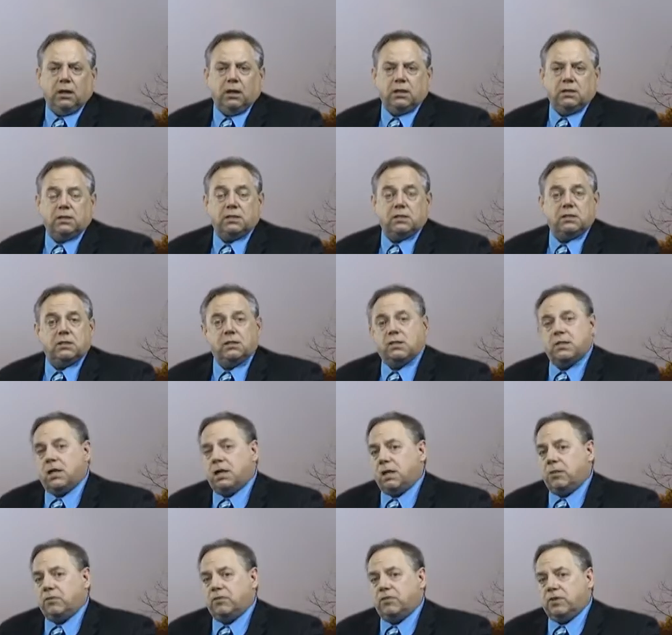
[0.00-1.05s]
this is the
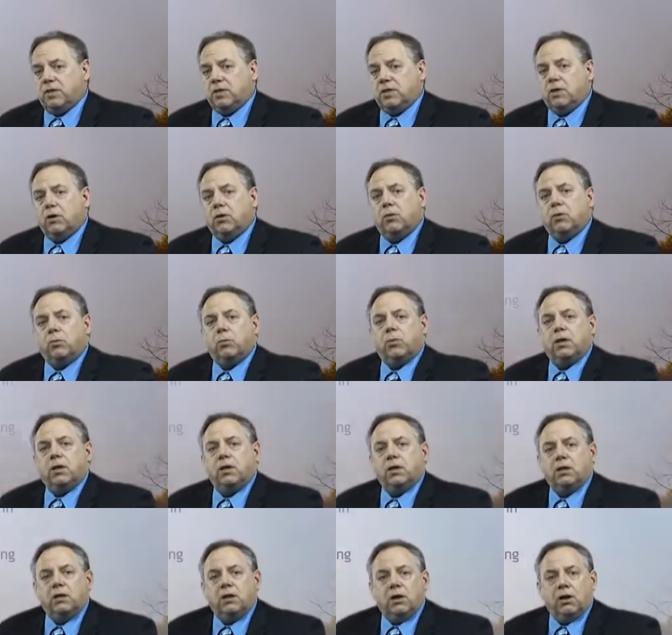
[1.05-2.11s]
time of year
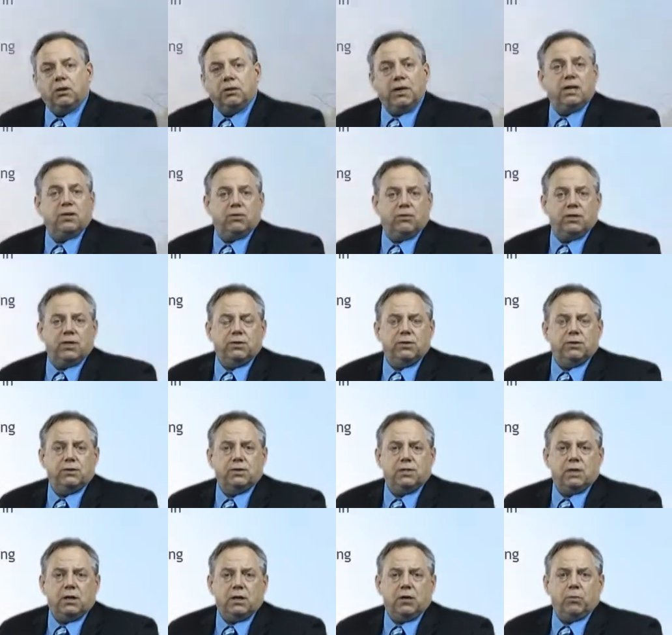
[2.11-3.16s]
when our 8th
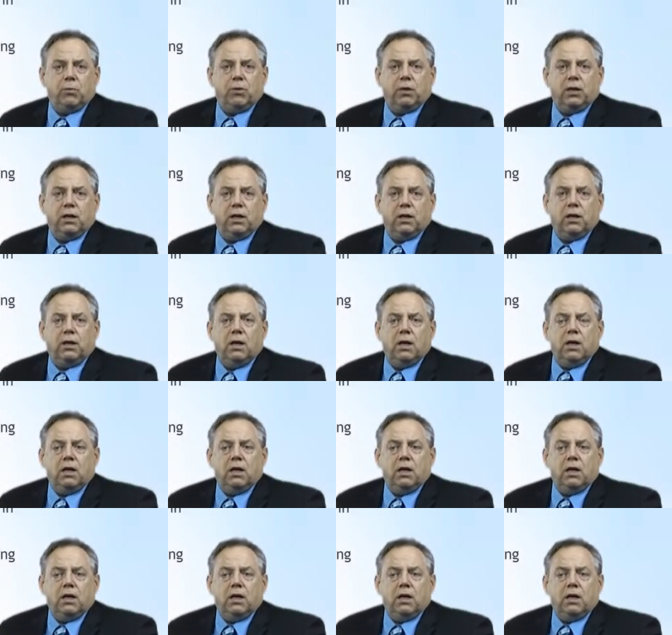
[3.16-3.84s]
graders are working